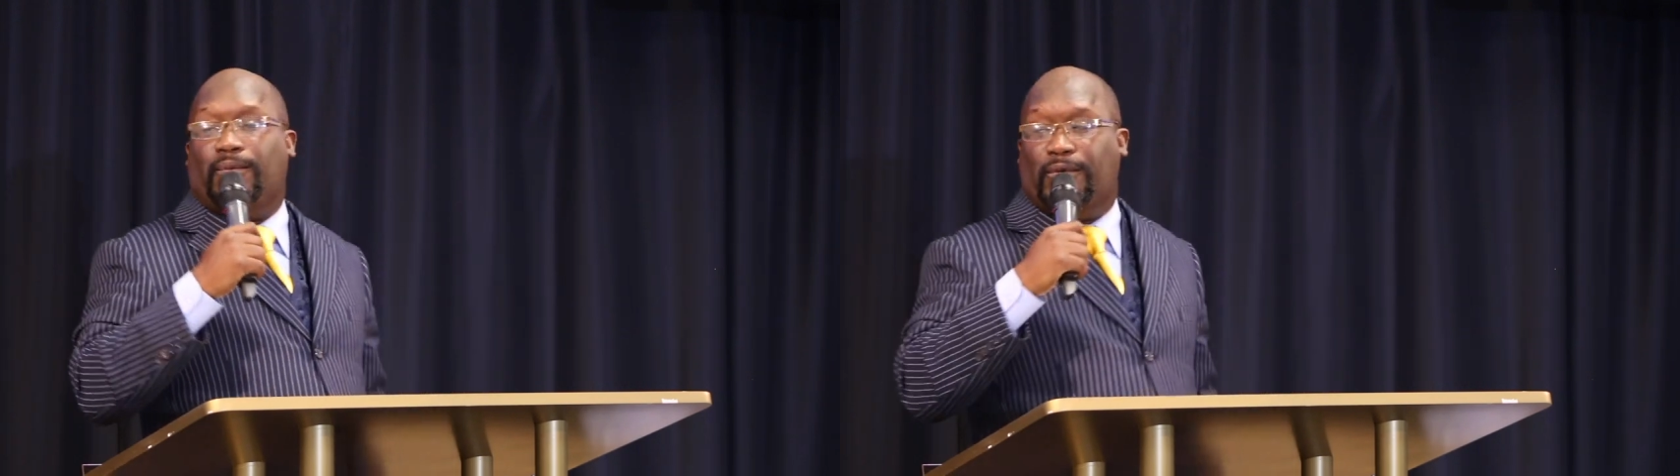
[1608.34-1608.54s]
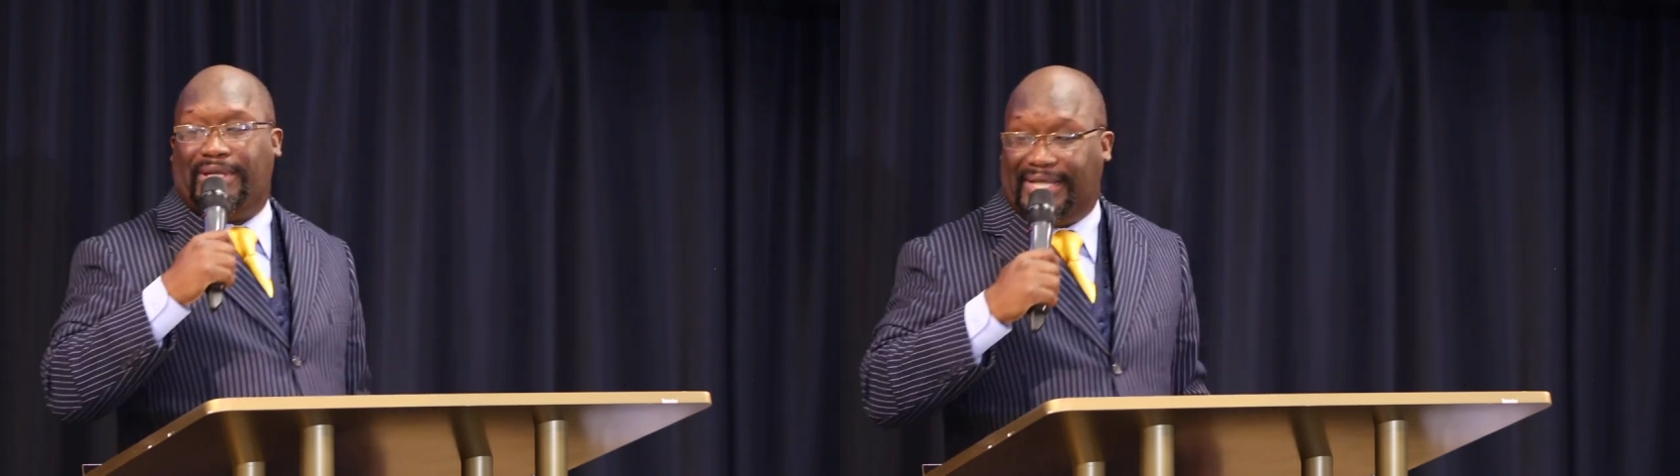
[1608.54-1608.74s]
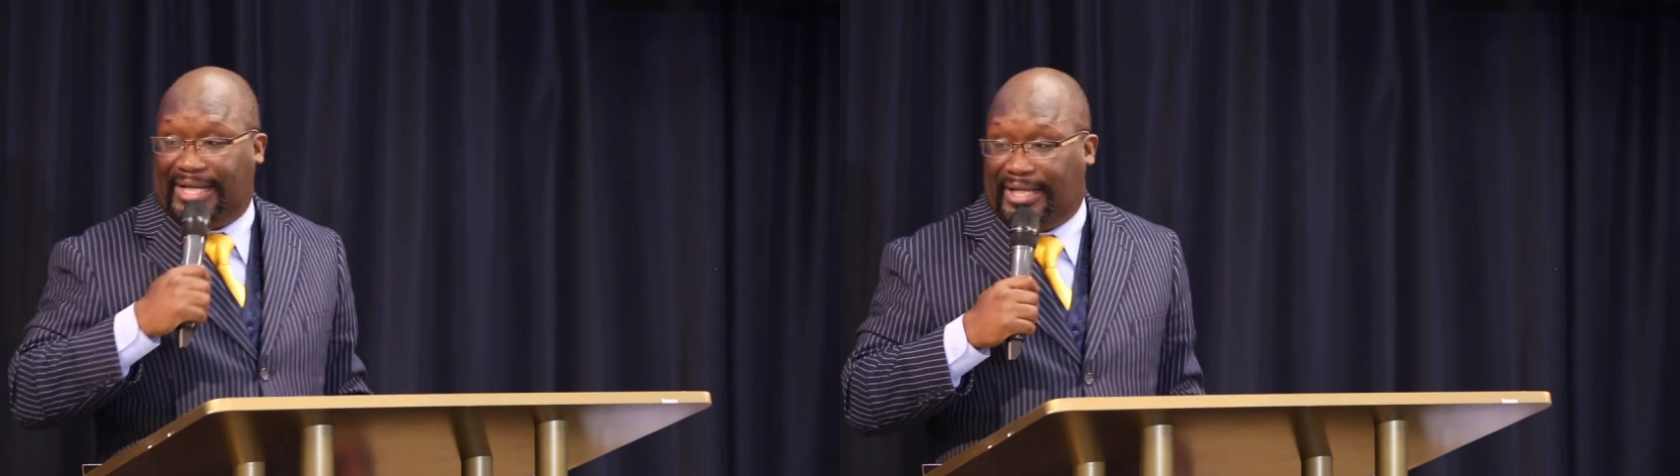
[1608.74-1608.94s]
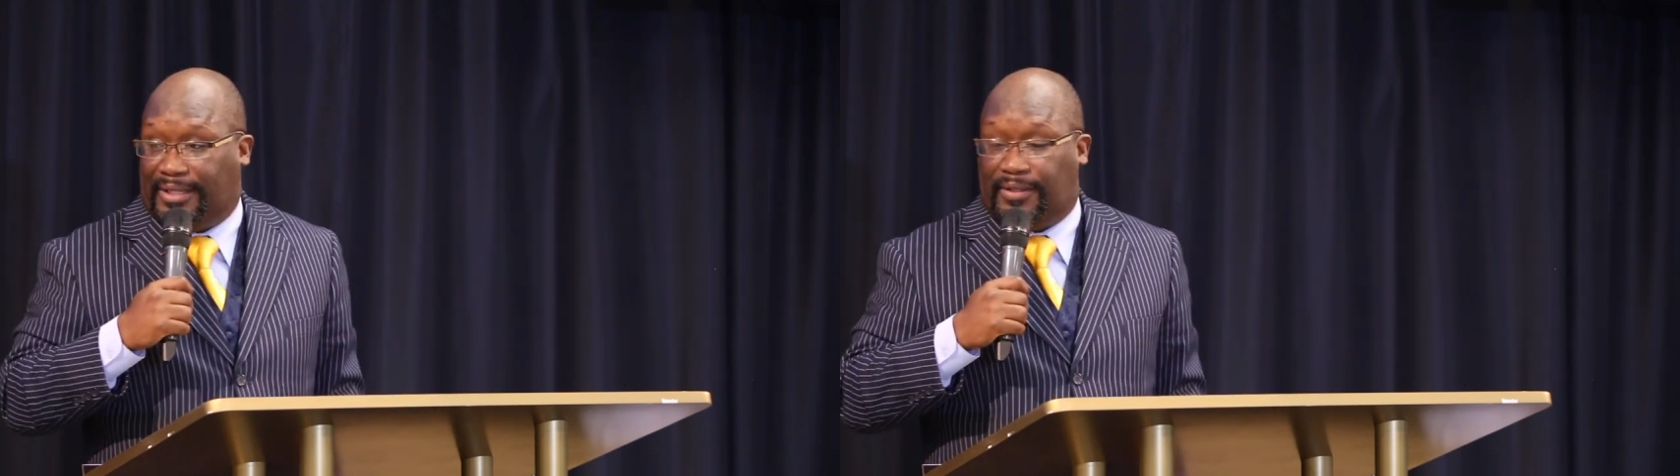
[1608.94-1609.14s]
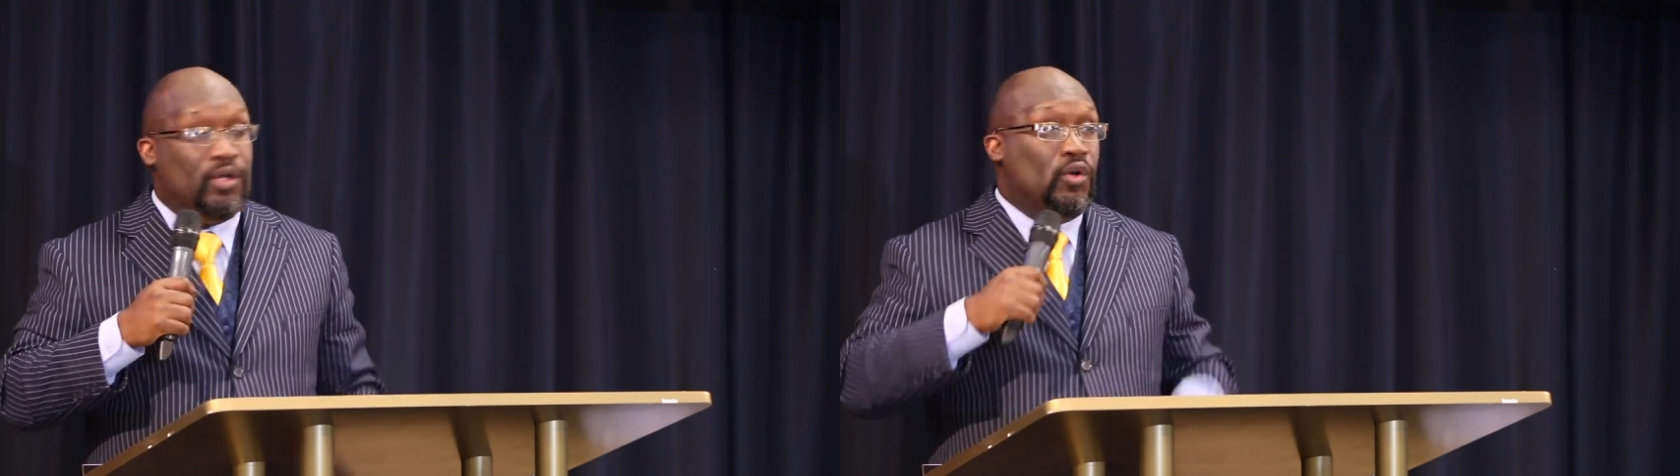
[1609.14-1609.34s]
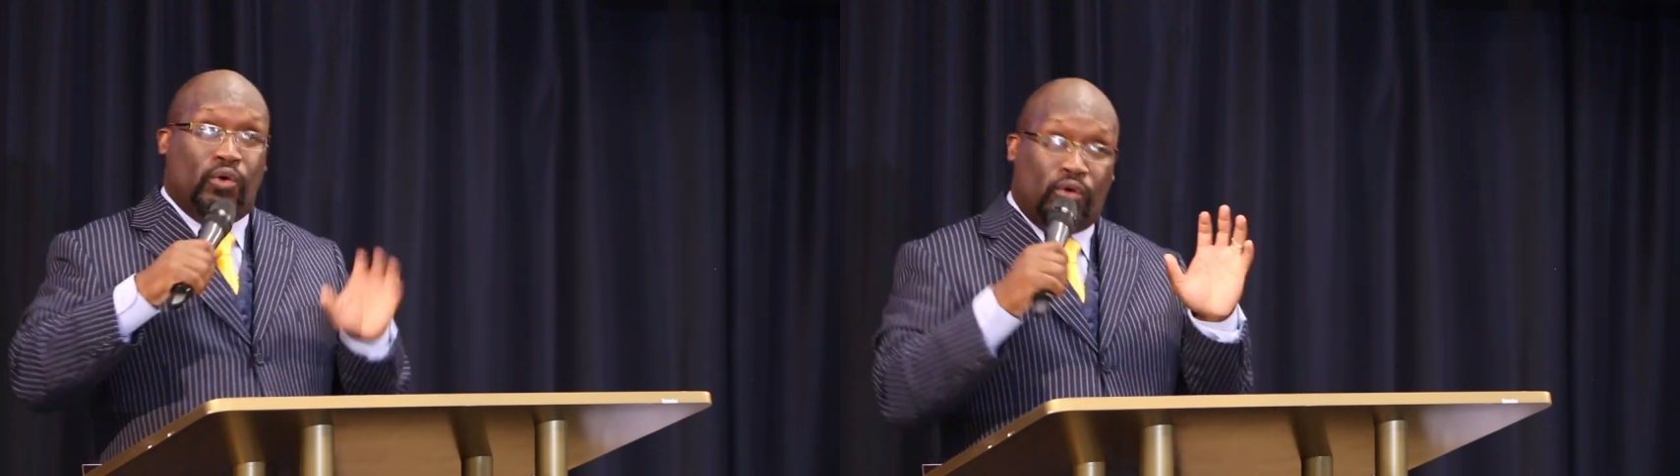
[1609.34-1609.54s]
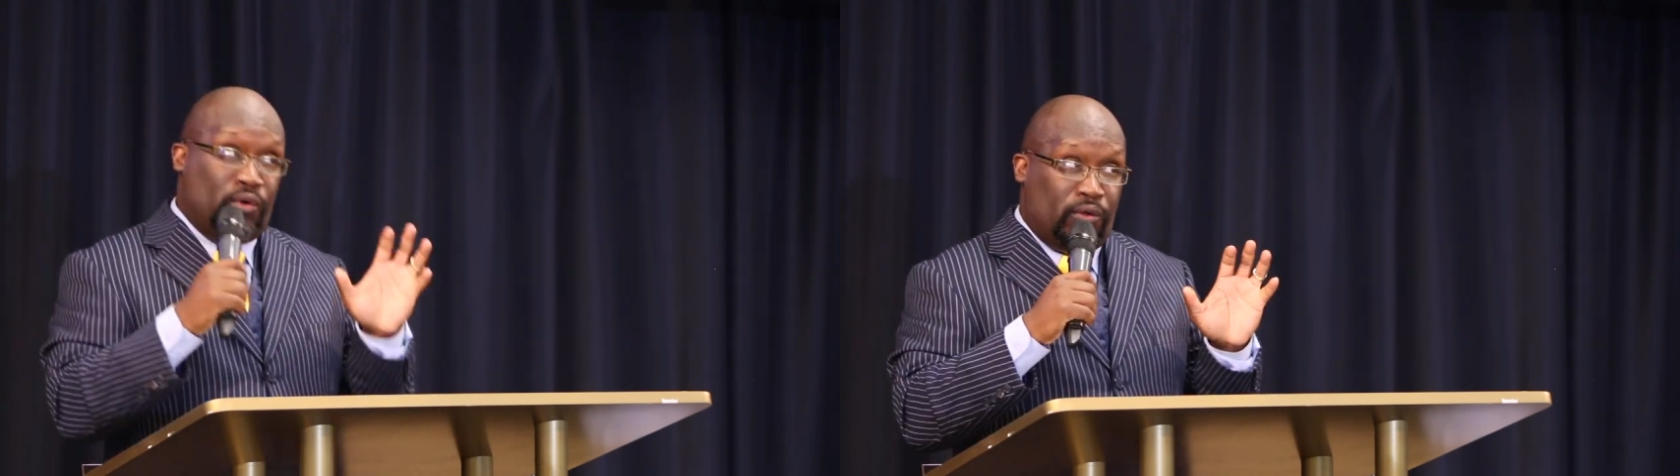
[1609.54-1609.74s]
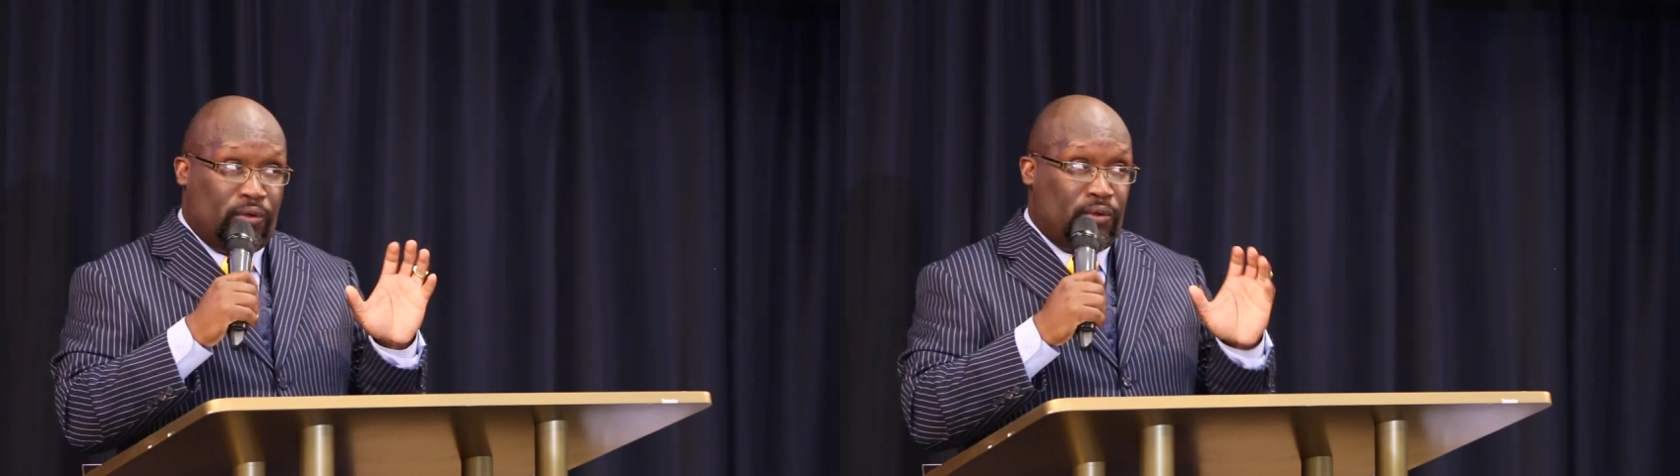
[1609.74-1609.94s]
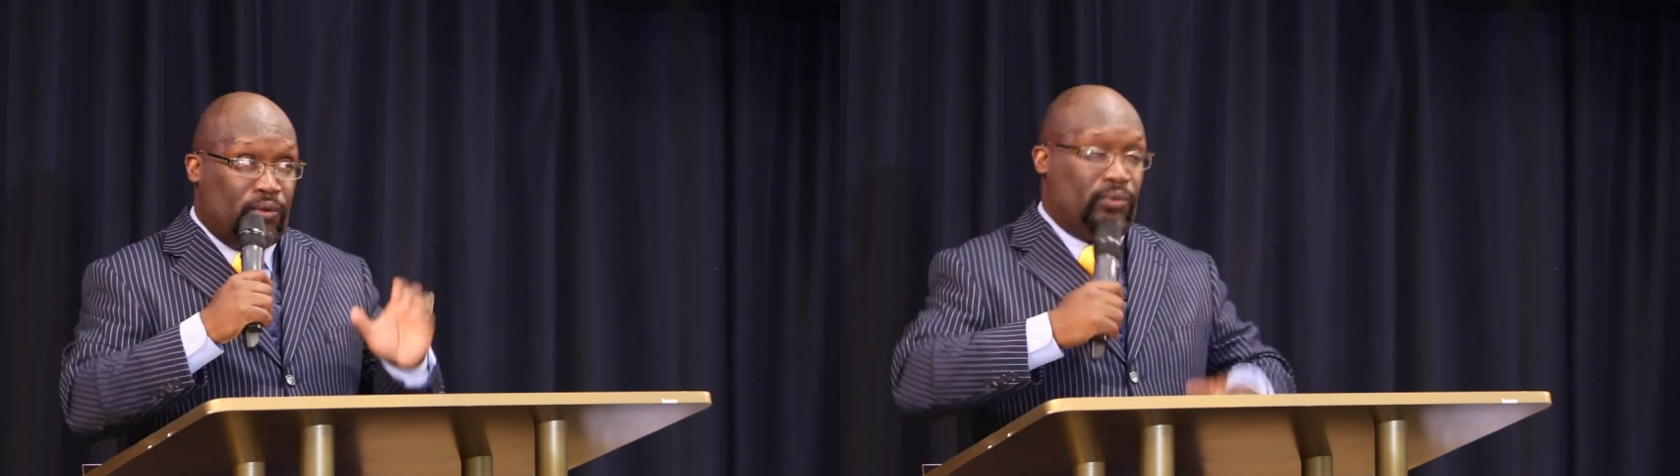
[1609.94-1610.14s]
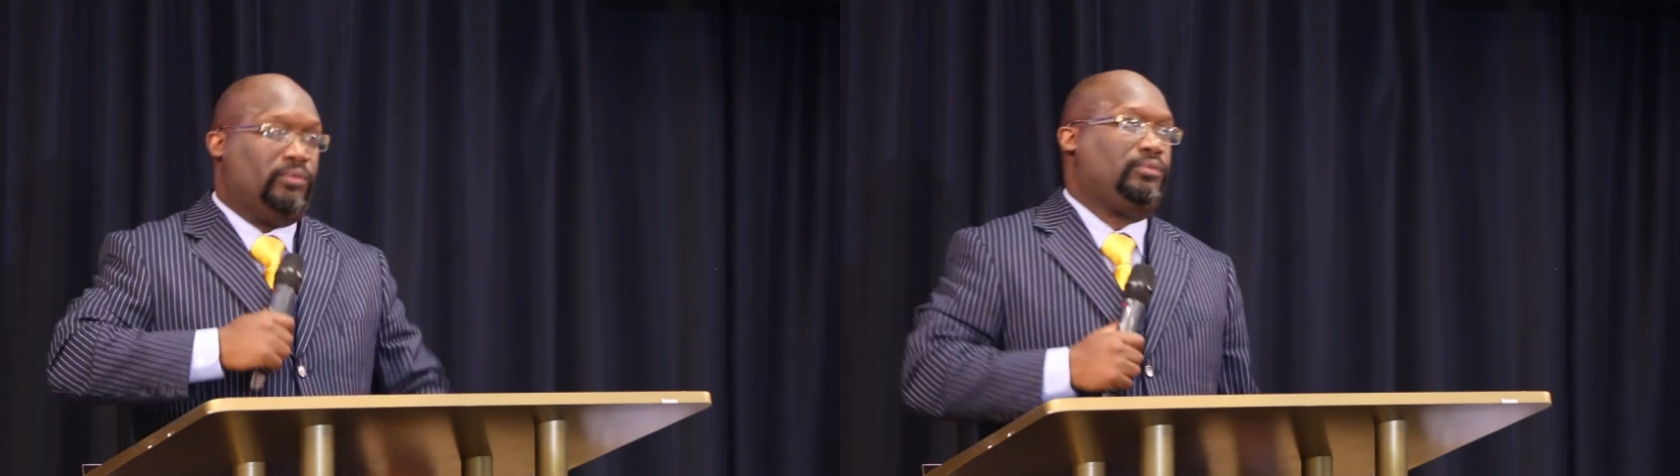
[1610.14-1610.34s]
at one time.
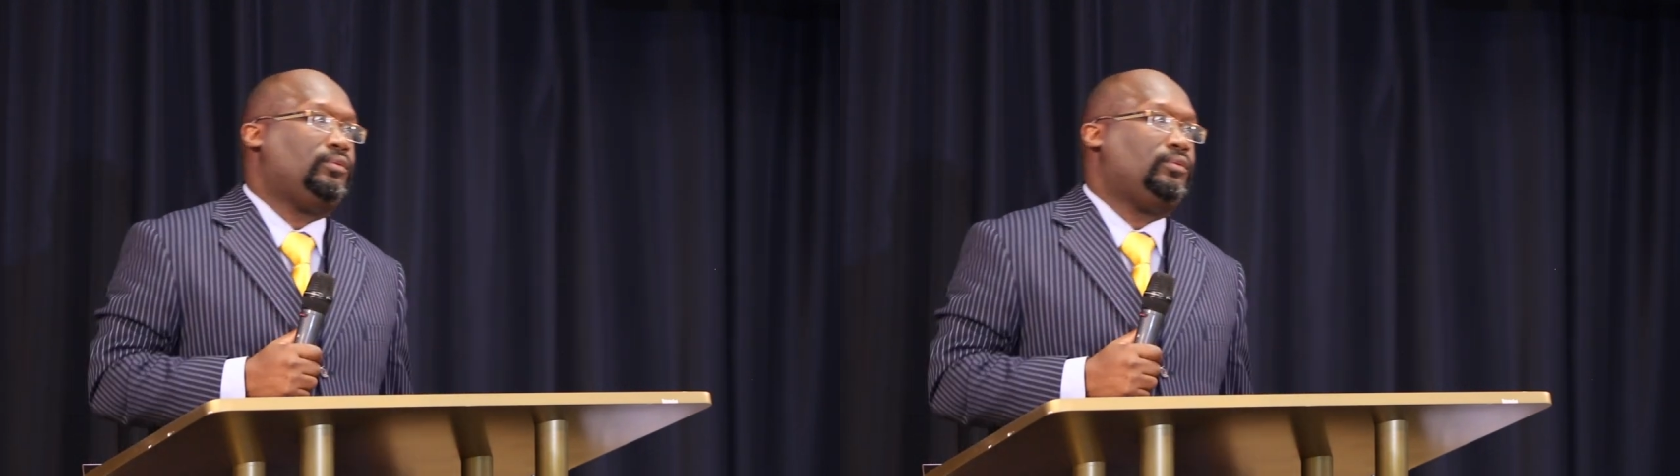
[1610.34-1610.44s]
Ooh.